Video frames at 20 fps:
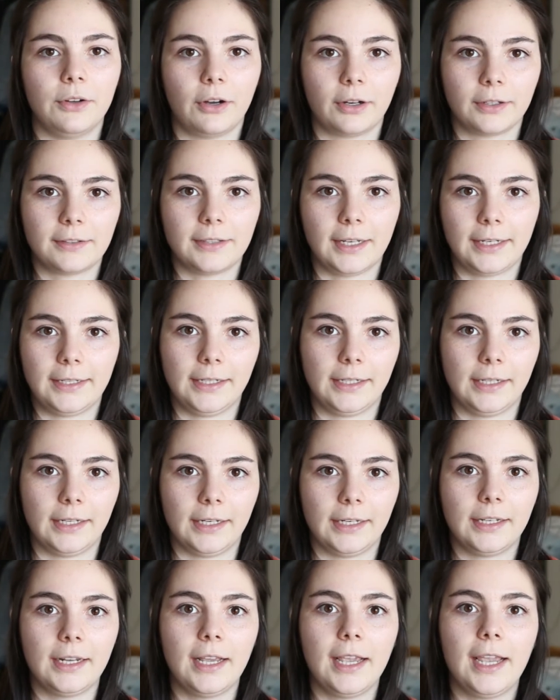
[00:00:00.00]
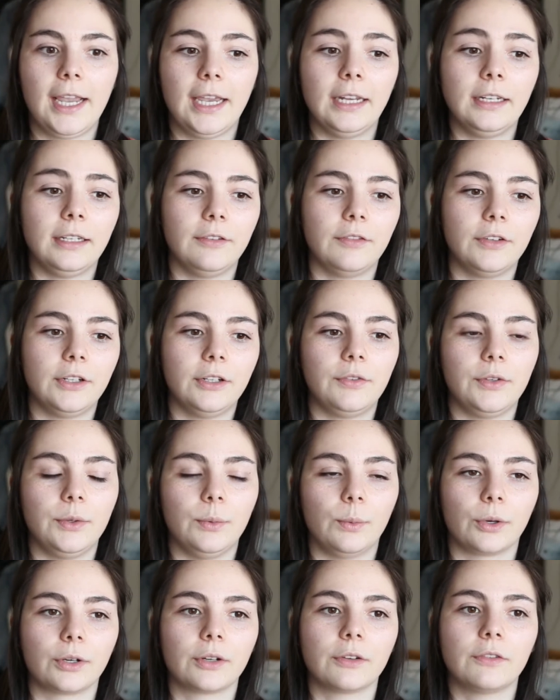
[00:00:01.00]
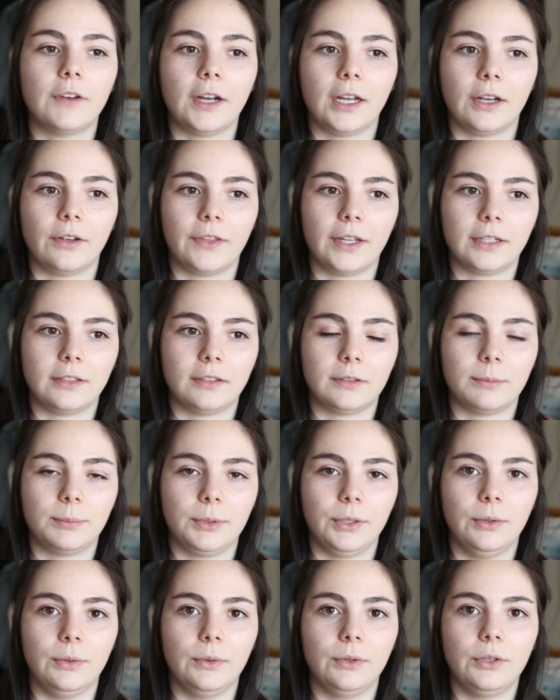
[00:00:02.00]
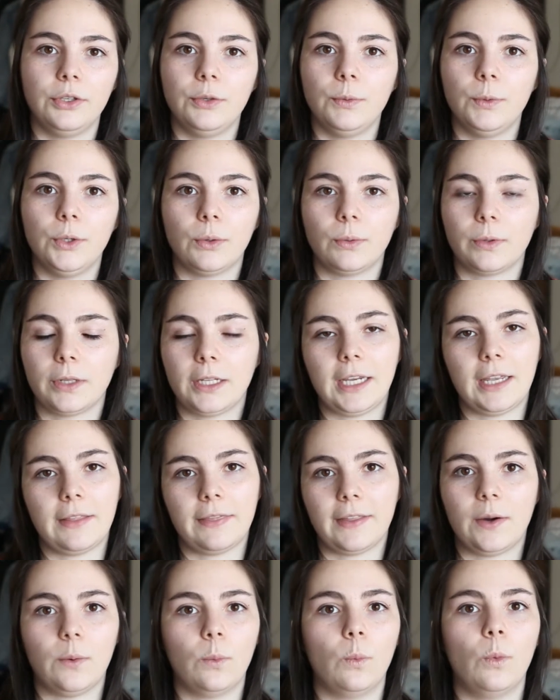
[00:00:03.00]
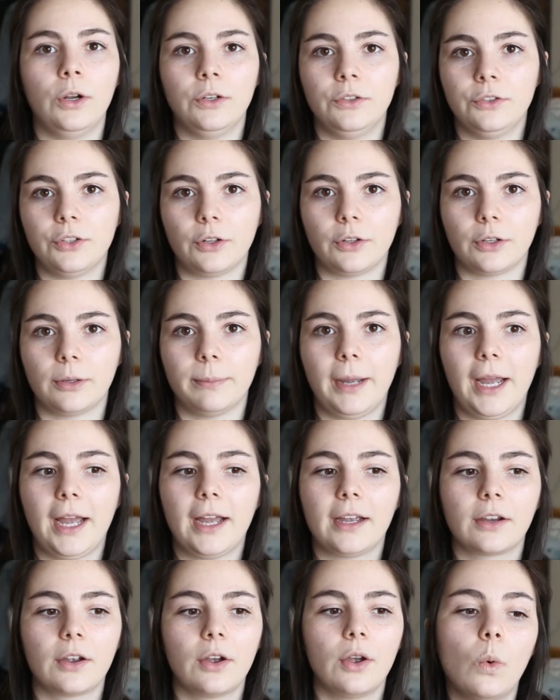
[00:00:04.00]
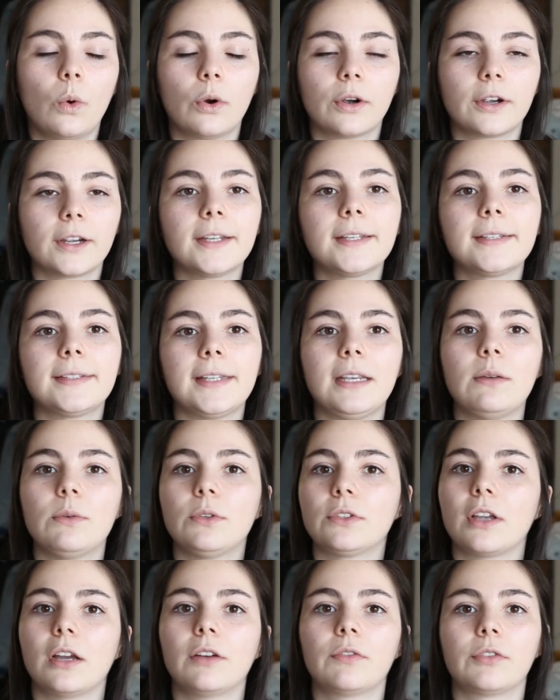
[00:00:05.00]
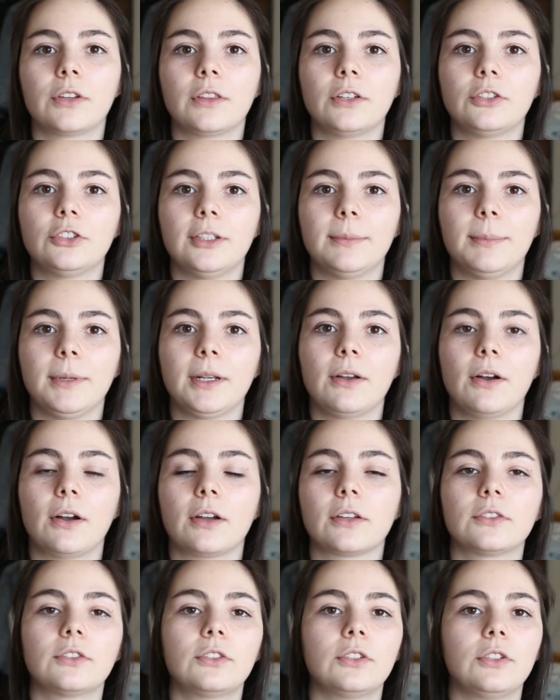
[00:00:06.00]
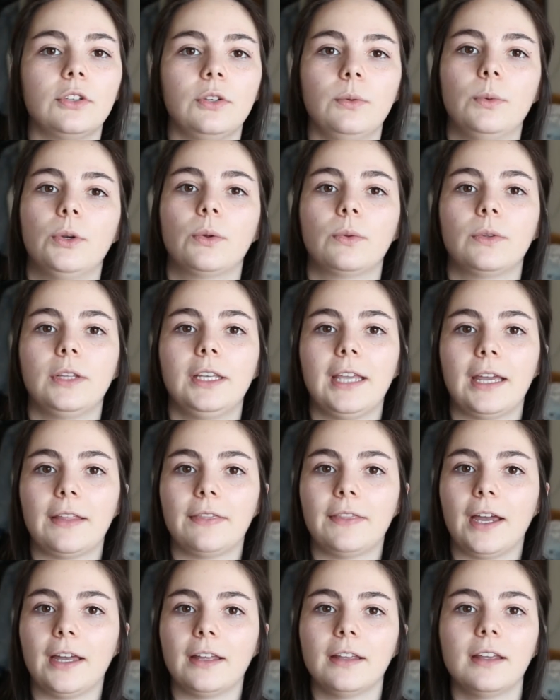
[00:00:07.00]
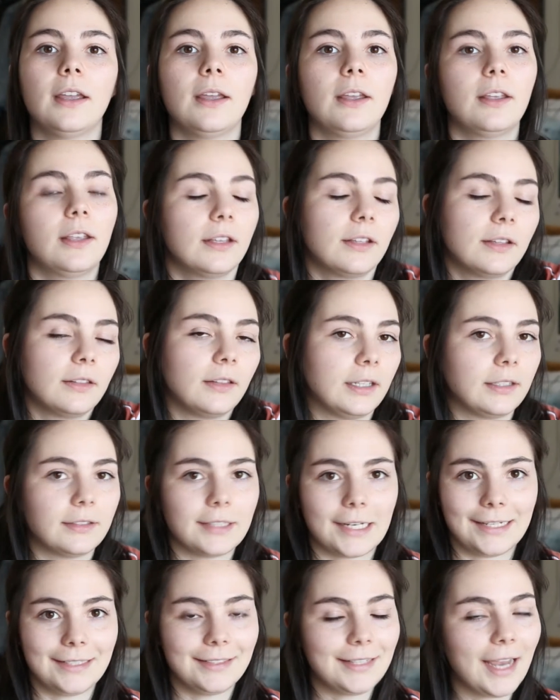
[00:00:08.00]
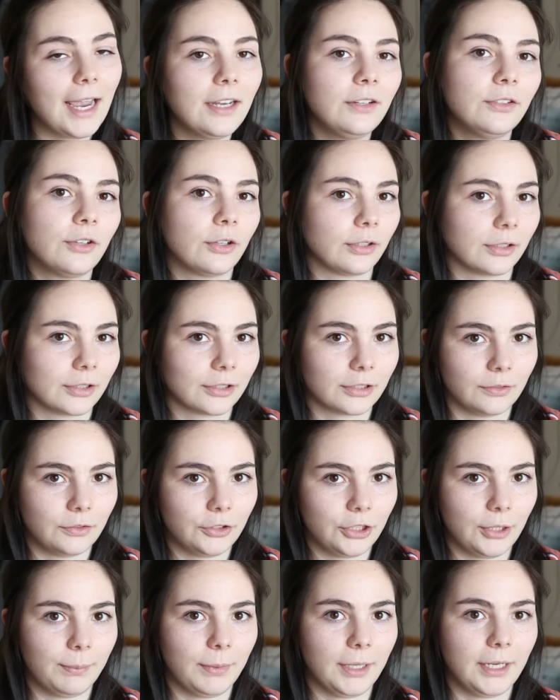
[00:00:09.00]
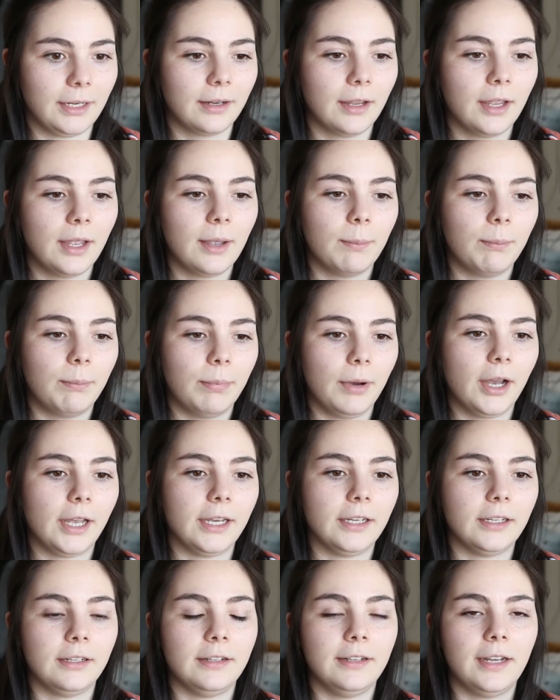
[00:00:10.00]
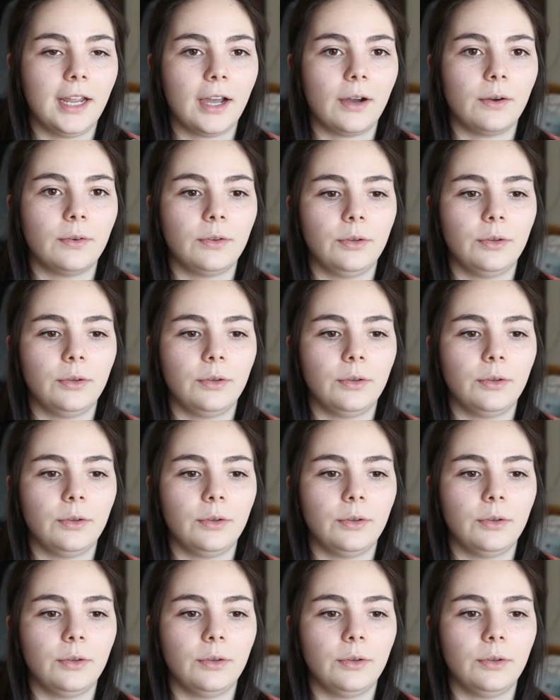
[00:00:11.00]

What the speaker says: not sending it. And even if you were to file that dispute, you would only get that $1 back. Or say it was covering the shipping cost, you would only get that, let's say, $10 of shipping. But now